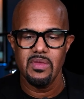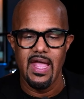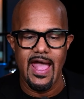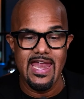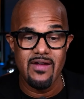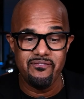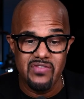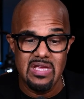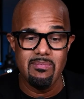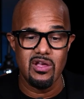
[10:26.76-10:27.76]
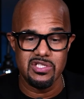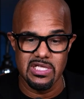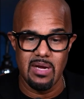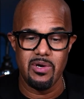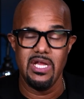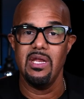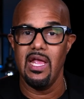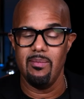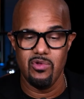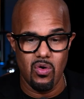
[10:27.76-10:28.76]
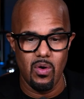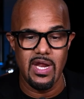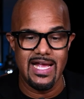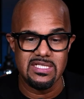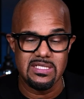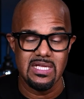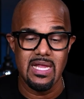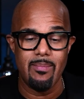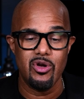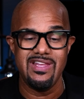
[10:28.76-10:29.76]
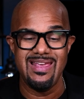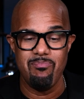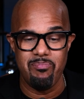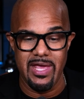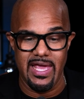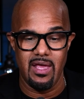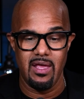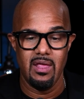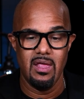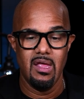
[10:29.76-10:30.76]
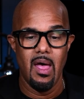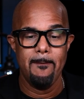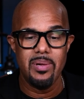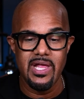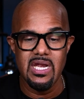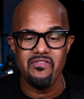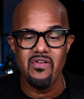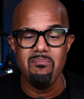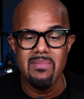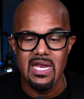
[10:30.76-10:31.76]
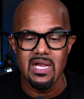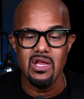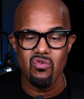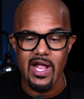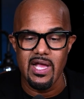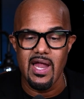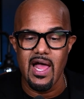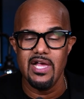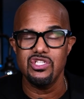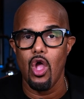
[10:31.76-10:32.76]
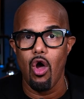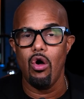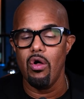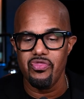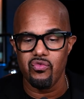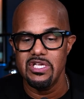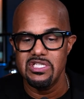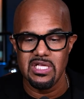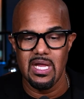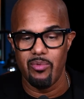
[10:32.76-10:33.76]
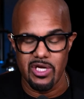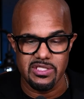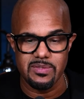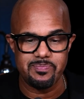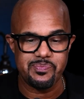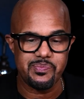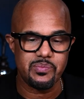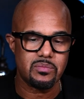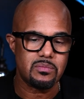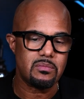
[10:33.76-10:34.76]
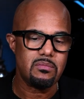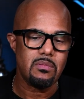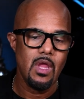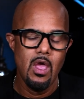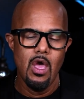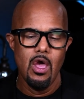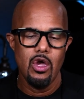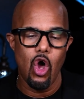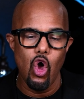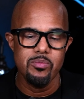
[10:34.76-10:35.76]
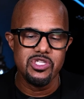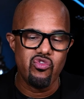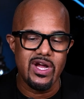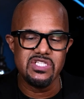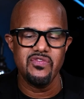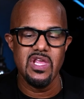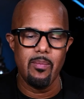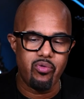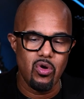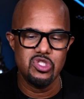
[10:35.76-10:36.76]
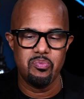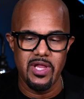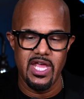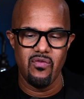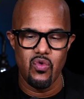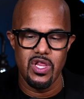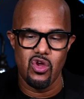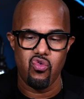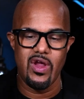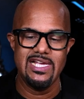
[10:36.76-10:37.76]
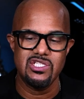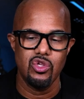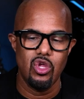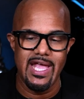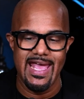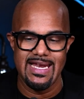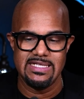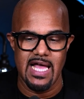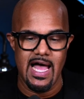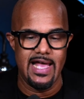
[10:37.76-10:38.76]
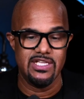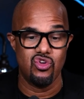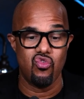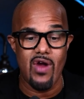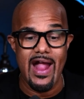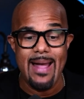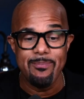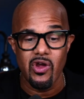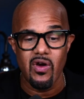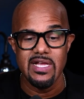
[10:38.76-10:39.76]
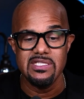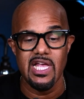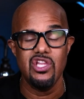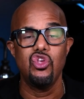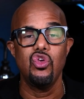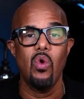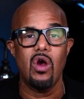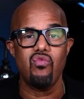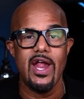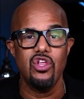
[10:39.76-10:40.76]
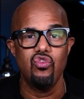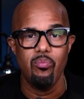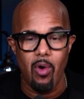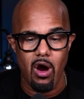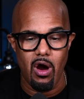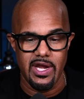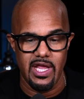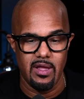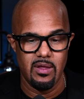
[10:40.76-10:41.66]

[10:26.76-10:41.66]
and a female celebrity named, quote, as Celebrity B. Plaintiff immediately recognized all three celebrities. Combs aggressively approached plaintiff with a crazed look in his eyes, grabbed her and said, "You are ready to party."